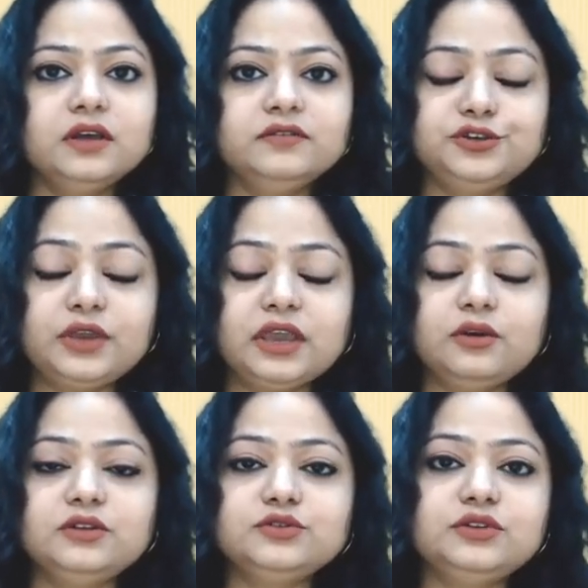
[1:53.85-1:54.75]
which you can
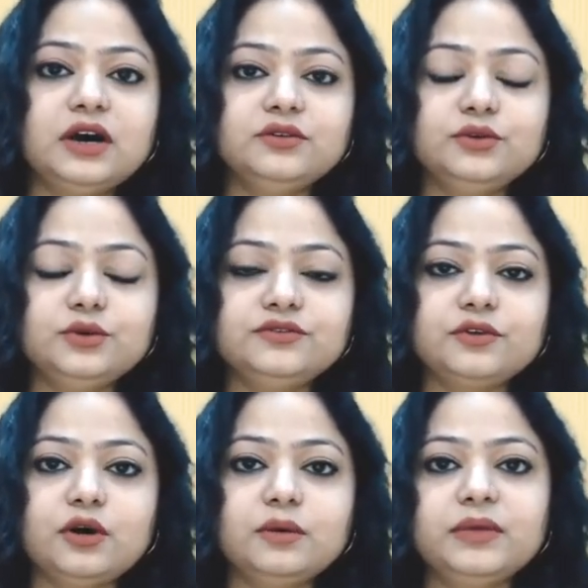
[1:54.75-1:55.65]
also download
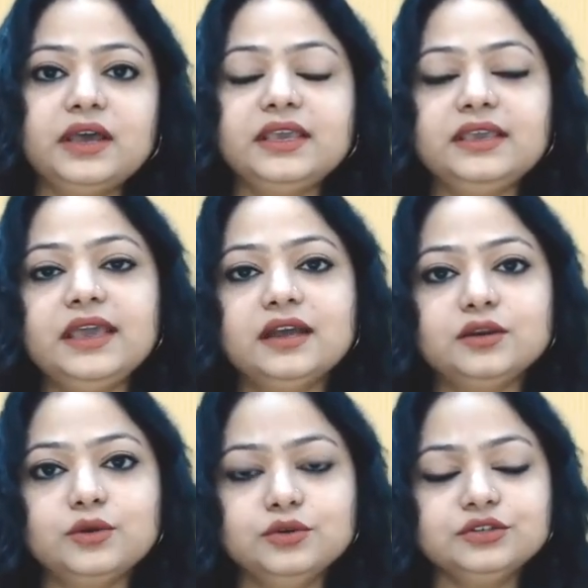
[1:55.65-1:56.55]
from
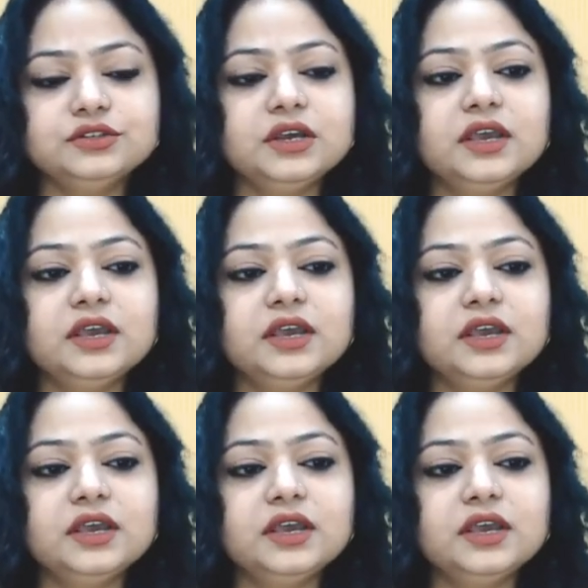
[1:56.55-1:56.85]
IGNOU.